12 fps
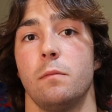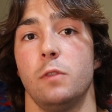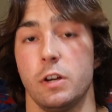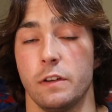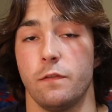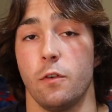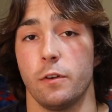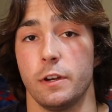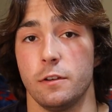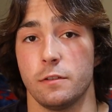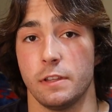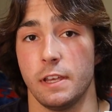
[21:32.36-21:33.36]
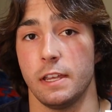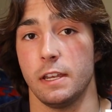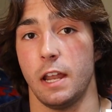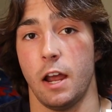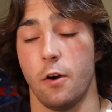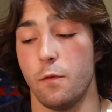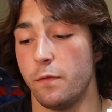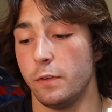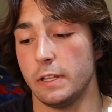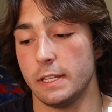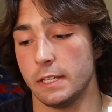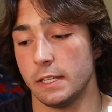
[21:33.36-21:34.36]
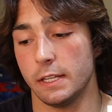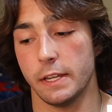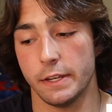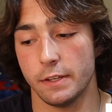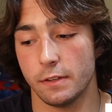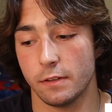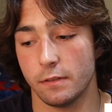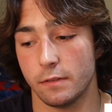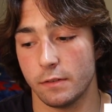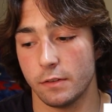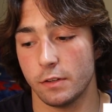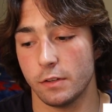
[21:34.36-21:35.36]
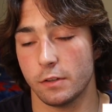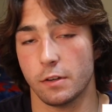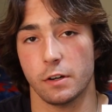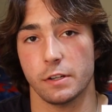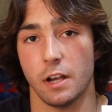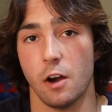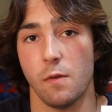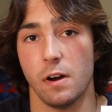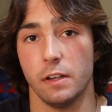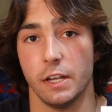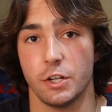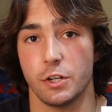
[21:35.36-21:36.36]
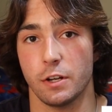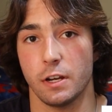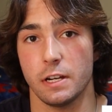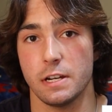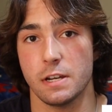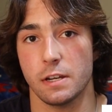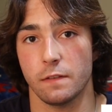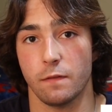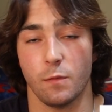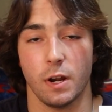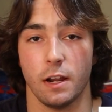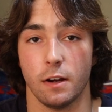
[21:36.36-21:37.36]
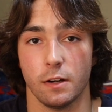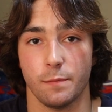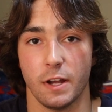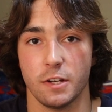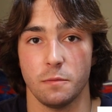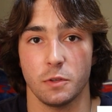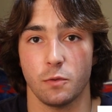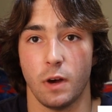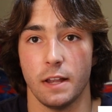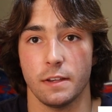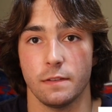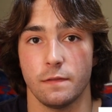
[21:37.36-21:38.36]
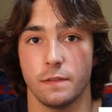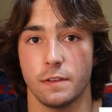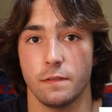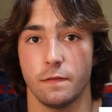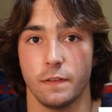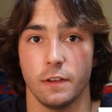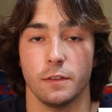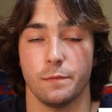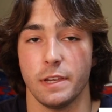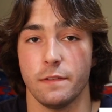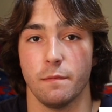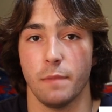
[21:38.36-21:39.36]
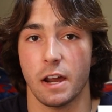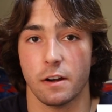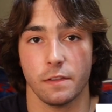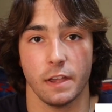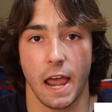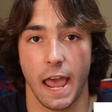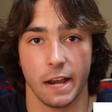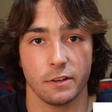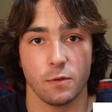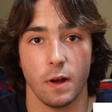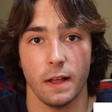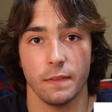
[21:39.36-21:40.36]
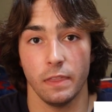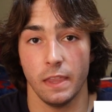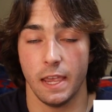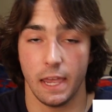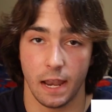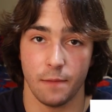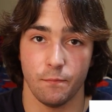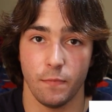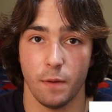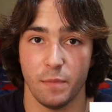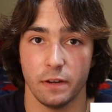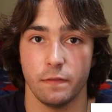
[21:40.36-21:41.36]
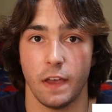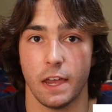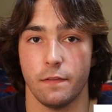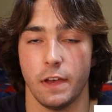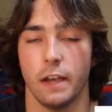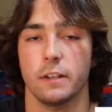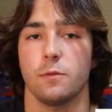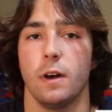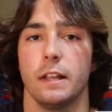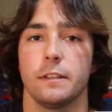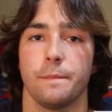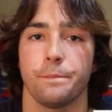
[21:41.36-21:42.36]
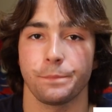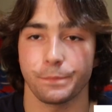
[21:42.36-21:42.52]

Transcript: Looking forward to using it. Hopefully it turns out well. It should. From what I heard, pendulum squat feels even better than a hack squat, and I'm a big fan of hack squats.